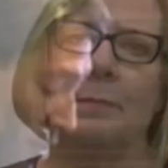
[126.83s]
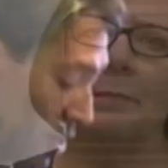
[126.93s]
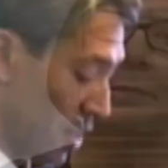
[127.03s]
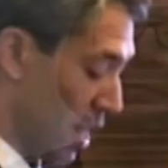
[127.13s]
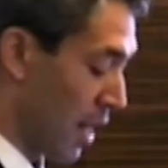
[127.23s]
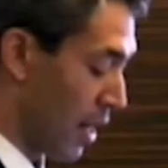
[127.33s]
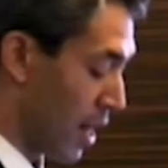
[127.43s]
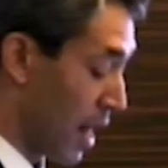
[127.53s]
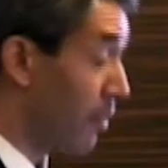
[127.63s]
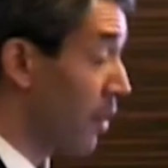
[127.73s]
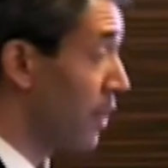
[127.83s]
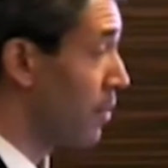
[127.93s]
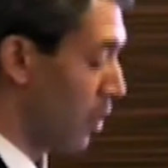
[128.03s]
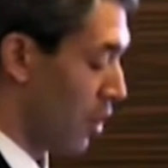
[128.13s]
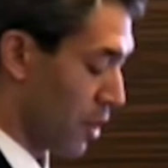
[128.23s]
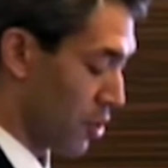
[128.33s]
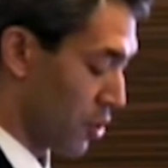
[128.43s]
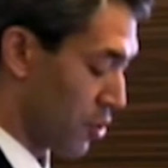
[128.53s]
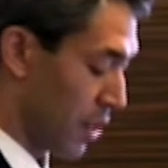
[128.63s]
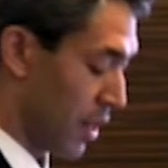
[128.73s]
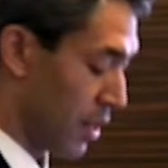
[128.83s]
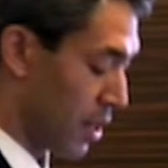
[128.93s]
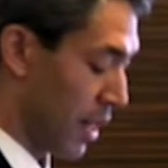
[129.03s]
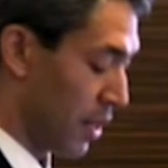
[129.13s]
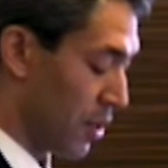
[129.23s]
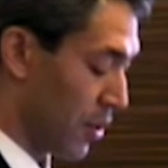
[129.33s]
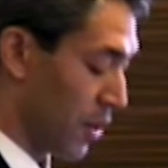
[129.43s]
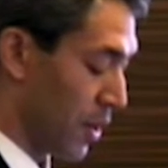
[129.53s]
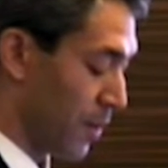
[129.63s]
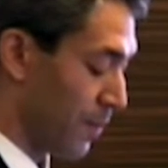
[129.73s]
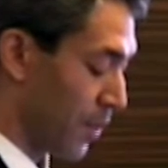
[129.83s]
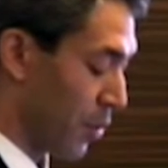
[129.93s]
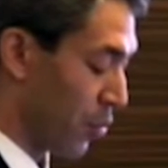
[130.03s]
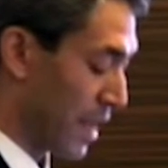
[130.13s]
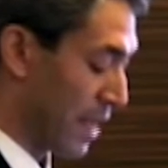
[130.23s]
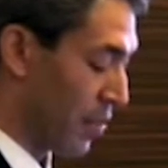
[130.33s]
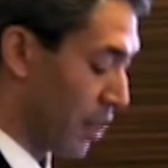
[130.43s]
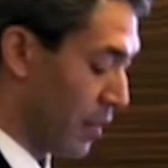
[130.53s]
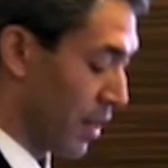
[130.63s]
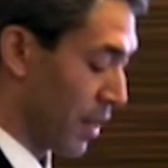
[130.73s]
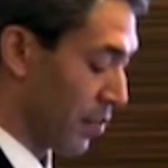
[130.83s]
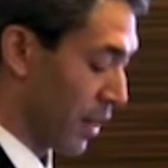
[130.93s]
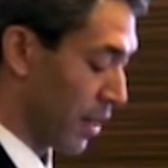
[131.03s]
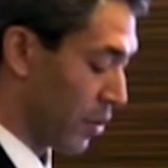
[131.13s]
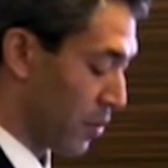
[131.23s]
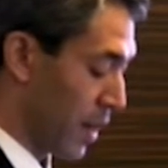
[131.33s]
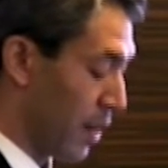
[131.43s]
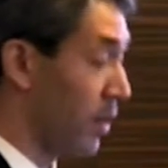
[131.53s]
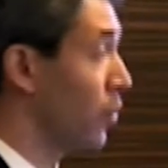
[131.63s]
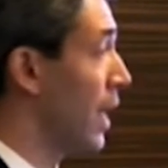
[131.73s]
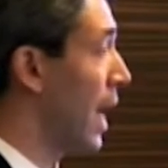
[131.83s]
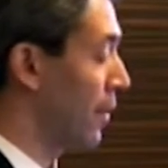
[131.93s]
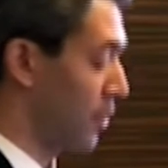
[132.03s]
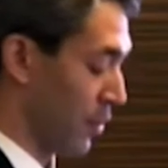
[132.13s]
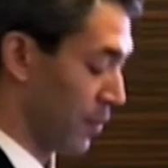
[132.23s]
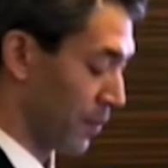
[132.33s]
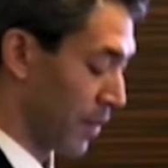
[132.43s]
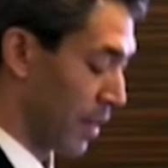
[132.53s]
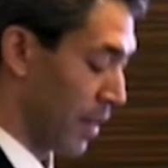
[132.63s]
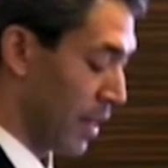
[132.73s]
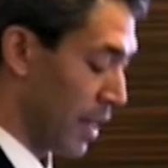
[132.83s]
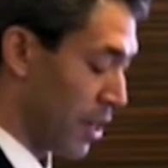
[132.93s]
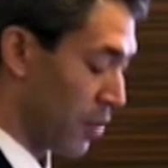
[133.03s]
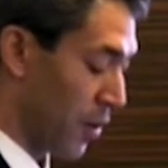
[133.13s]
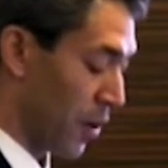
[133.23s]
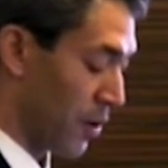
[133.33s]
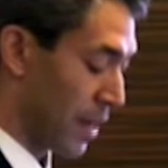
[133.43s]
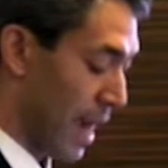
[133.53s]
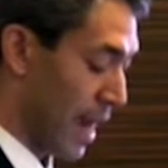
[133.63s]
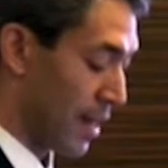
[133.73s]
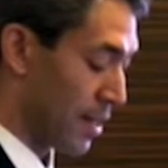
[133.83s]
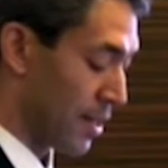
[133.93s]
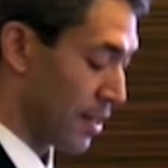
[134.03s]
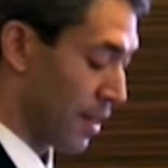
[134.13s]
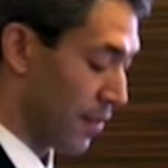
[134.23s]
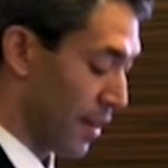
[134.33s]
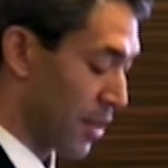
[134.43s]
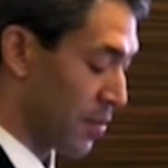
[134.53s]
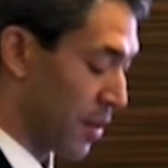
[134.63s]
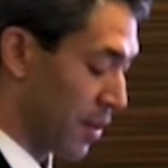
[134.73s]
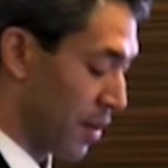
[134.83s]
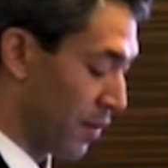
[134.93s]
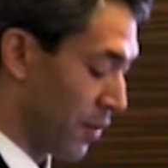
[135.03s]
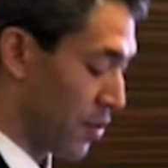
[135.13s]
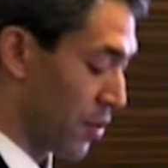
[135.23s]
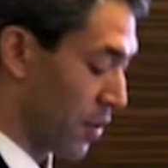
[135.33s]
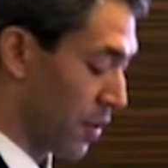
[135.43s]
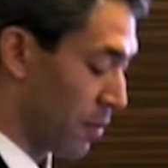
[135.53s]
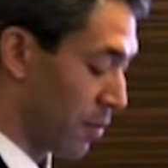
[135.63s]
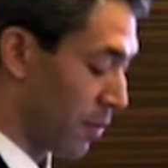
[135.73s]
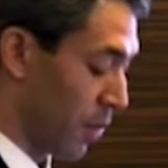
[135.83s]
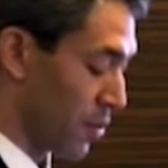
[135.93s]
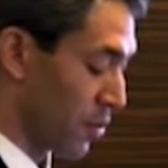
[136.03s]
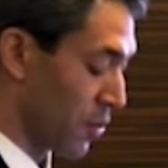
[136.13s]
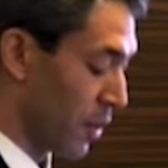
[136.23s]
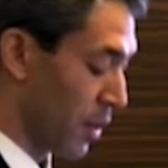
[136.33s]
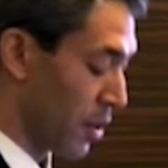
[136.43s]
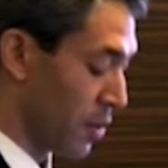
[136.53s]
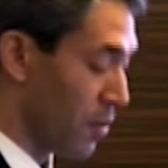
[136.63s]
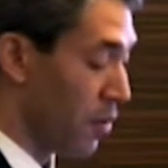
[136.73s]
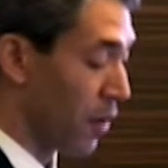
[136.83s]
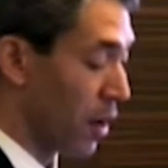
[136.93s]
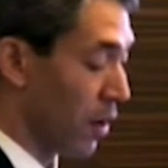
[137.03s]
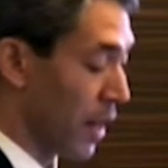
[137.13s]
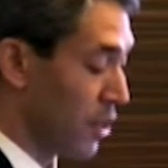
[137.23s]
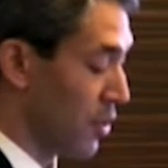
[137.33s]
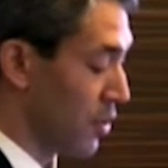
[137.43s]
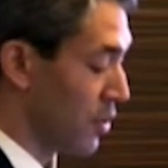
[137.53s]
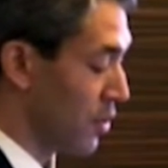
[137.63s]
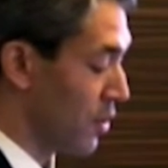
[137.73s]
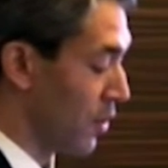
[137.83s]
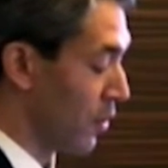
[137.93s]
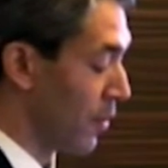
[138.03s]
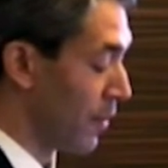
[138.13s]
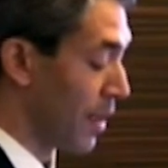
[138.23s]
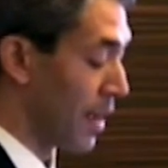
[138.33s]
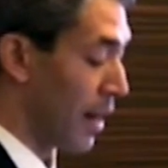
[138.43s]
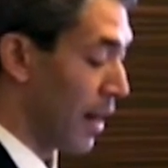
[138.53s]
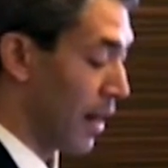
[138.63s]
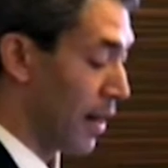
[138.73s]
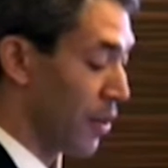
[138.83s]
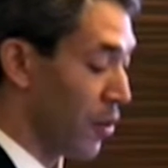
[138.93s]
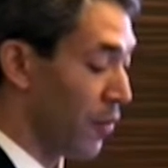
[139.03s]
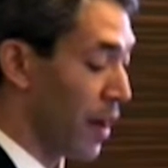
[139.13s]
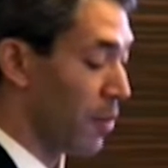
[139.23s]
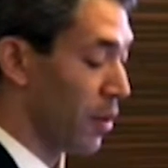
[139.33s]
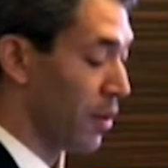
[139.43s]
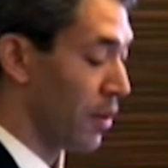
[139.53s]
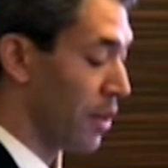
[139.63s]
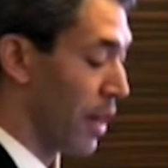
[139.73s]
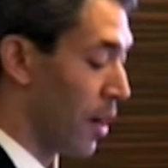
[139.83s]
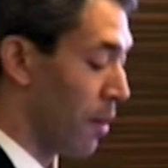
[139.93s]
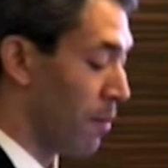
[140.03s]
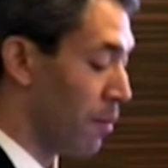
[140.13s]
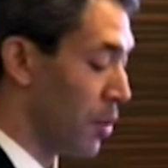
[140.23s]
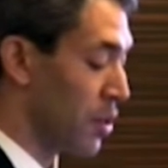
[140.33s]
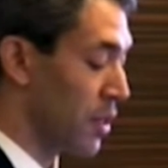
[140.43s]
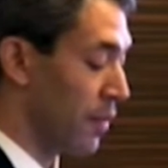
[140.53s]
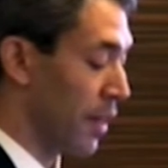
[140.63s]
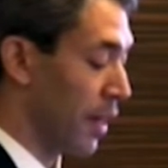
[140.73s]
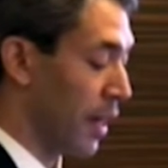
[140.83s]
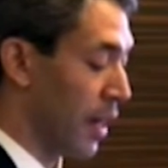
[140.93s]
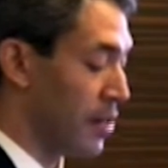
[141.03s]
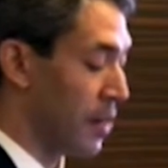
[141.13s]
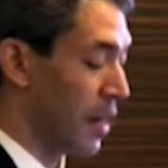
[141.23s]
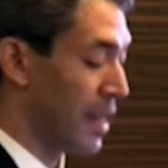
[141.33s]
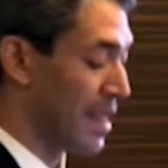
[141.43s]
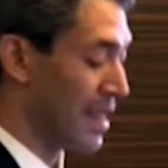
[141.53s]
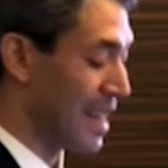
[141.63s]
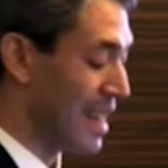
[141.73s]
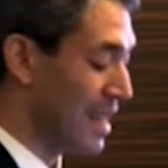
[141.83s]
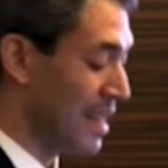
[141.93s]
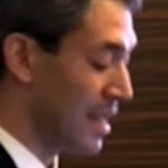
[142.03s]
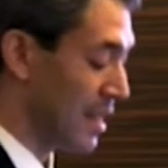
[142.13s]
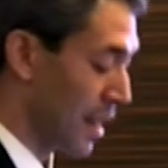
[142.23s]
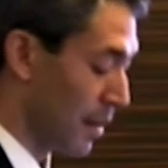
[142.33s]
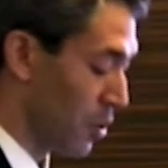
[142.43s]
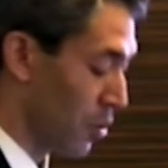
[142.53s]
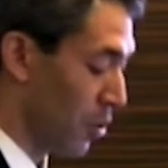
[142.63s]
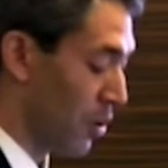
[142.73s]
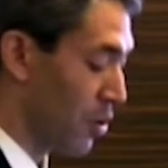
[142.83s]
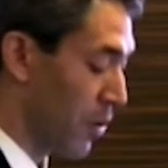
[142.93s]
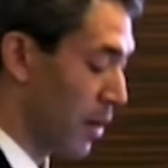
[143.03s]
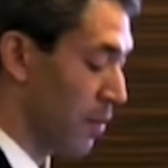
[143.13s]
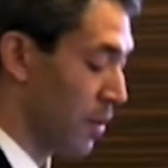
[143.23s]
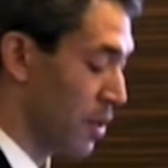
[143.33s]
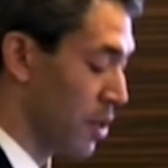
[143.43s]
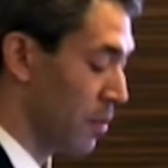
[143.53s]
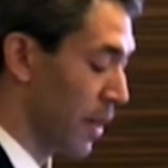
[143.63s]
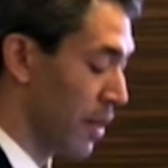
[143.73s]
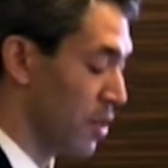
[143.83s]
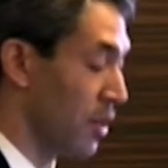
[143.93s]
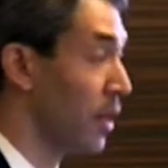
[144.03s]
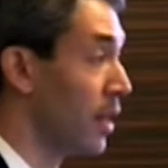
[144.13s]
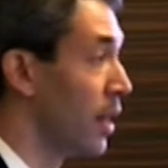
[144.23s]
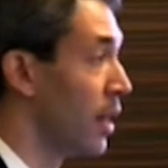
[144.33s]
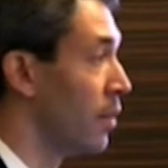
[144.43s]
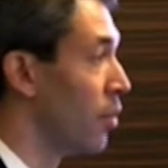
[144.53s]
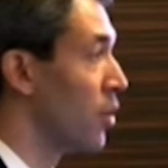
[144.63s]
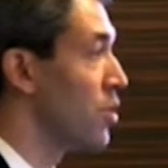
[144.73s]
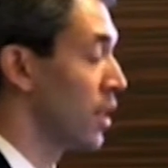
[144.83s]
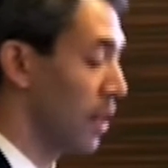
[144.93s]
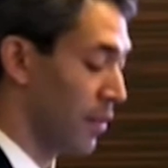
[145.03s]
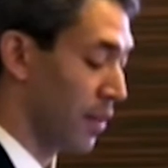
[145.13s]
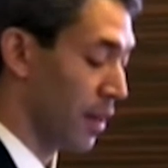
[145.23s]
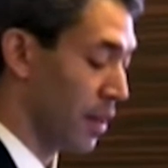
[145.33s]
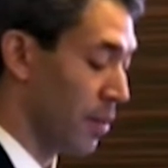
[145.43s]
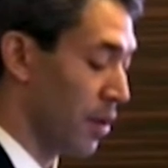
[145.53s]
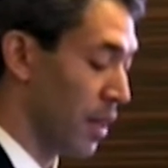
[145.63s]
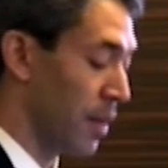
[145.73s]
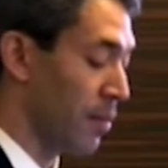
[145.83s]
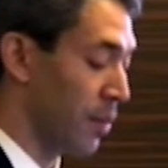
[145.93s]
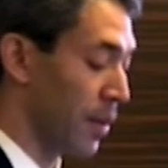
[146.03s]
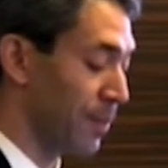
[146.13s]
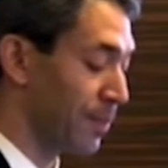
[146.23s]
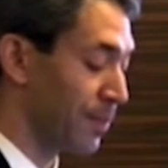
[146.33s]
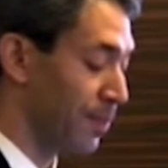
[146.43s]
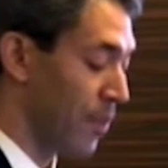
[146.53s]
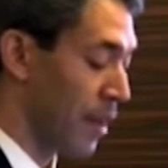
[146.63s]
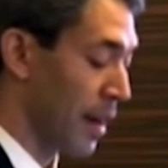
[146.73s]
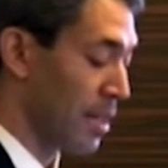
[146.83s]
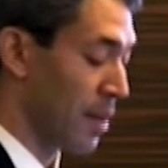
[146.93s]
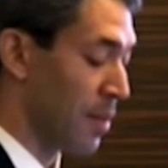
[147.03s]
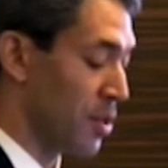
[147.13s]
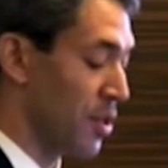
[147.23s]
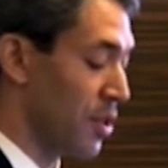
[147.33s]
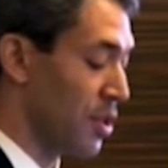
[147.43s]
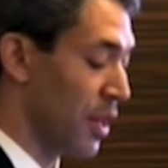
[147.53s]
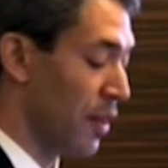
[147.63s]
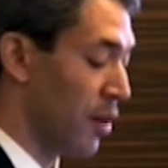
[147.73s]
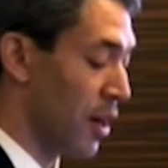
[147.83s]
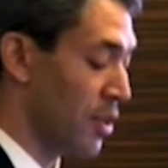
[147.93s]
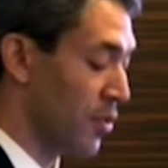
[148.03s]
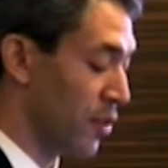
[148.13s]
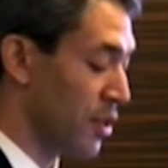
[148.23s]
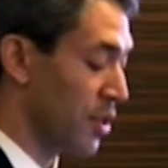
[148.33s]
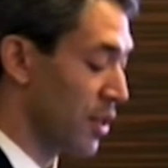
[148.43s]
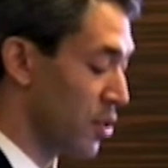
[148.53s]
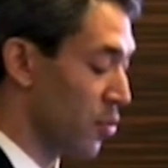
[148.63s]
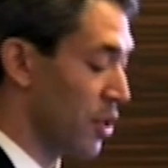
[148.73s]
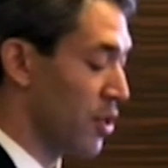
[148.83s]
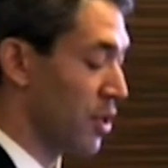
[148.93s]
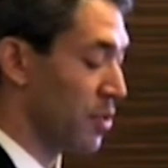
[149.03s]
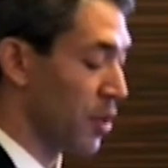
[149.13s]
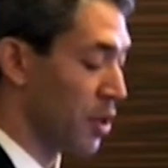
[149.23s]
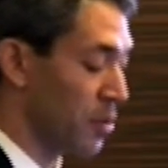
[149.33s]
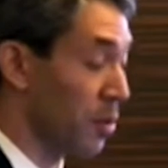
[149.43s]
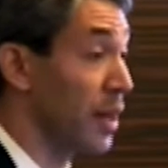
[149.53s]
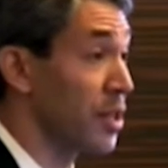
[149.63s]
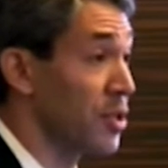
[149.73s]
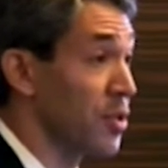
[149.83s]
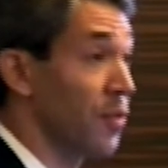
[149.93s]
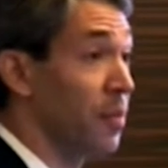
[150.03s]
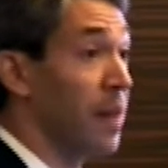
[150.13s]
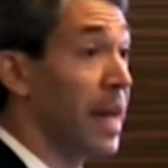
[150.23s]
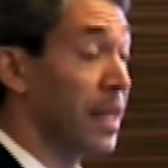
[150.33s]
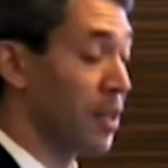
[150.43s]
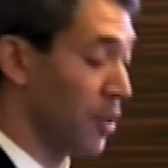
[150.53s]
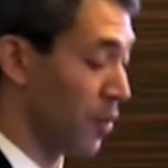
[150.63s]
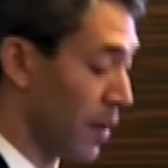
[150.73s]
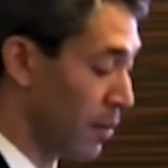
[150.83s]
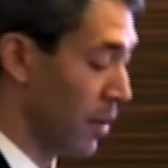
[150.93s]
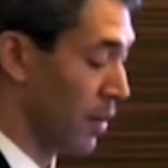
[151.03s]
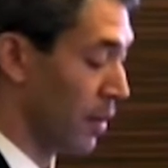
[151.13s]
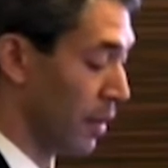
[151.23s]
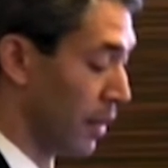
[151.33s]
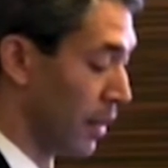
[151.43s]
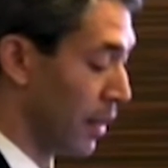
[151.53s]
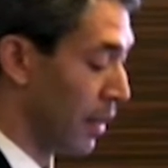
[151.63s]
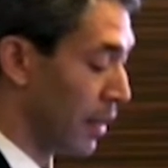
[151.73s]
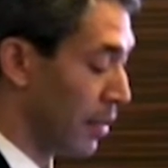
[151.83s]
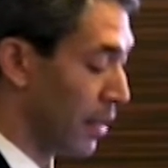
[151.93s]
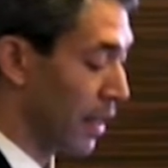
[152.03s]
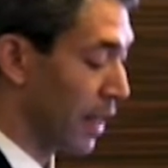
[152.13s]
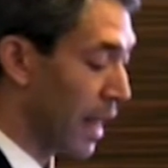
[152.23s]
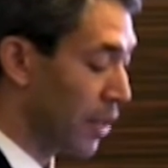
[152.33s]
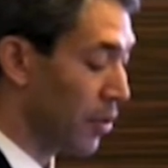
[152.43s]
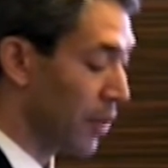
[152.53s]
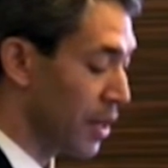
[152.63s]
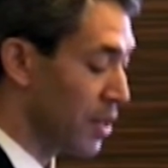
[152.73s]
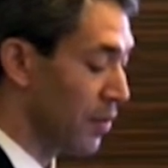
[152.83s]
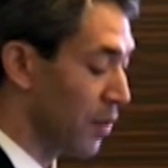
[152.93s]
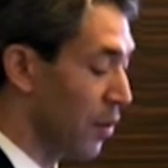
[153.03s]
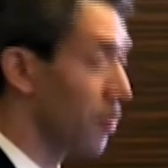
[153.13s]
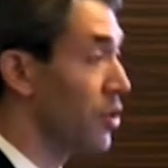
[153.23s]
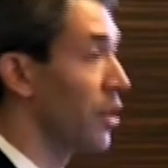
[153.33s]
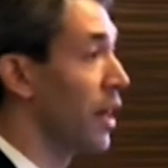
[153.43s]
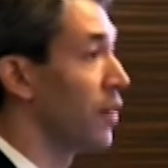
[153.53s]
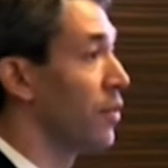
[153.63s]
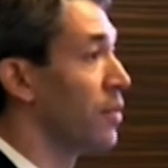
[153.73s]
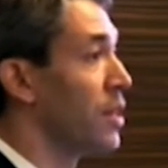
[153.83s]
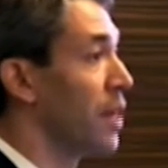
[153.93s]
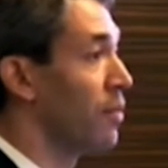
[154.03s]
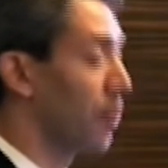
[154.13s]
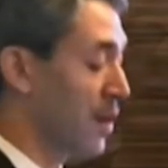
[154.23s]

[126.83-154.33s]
This is not an anomaly, but a larger trend in San Antonio that we can remedy. We can do better, and we have to. Each vote cast is an investment in our future, and the proposal to move our elections to uh, November to help boost civic engagement is an easy step toward greater participation and more significant community input. As I mentioned, the City of Austin recently switched its municipal elections from May to November, yielding an increase in voter turnout.